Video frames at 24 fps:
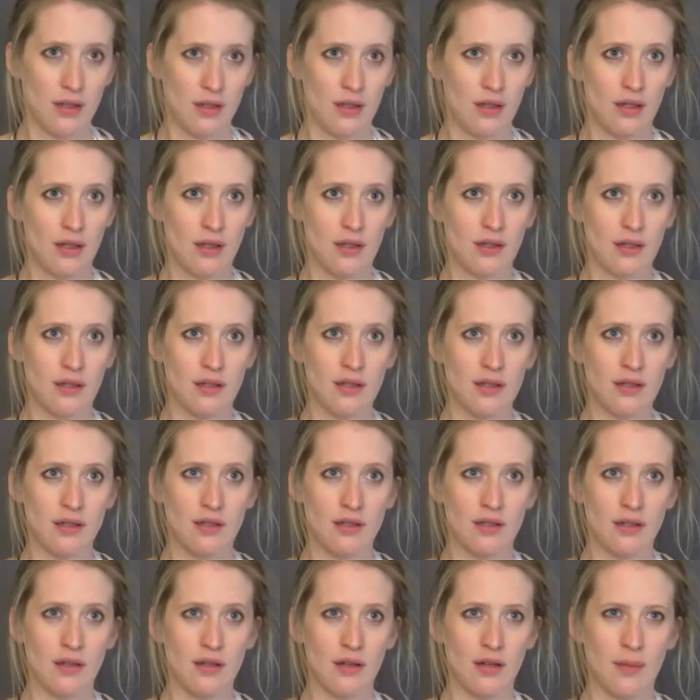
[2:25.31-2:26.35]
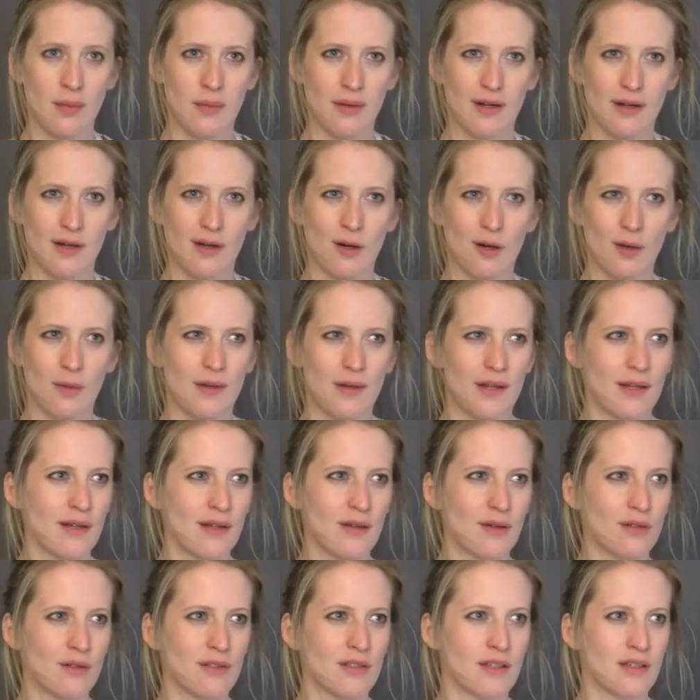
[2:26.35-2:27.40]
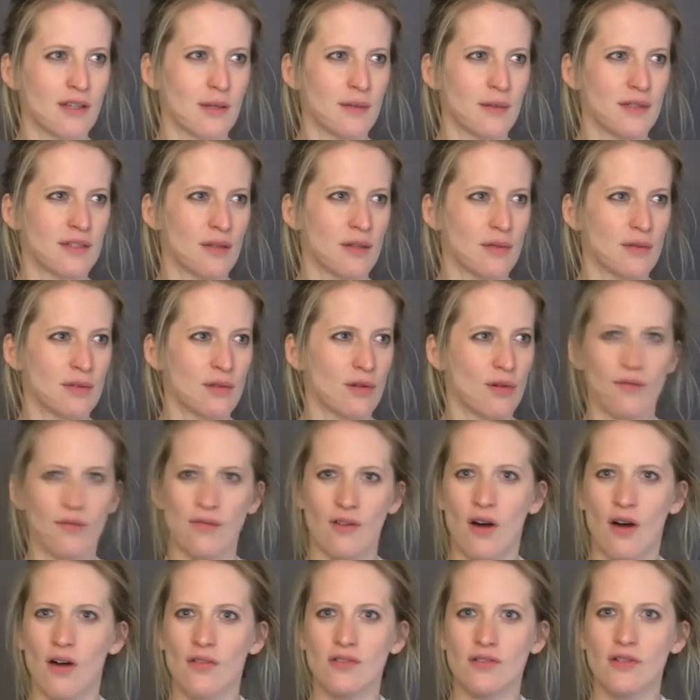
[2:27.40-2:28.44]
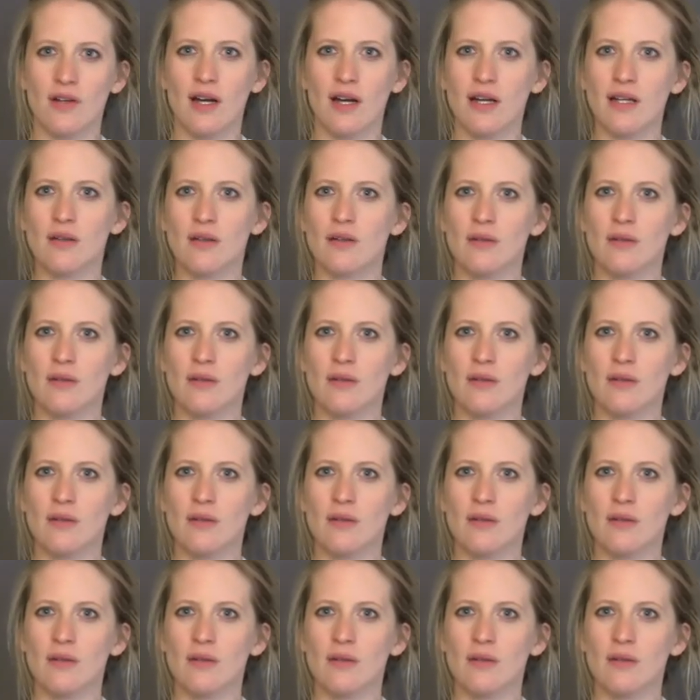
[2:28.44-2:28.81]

Is this going to be a comedy? Or is it going to be some sort of laugh track?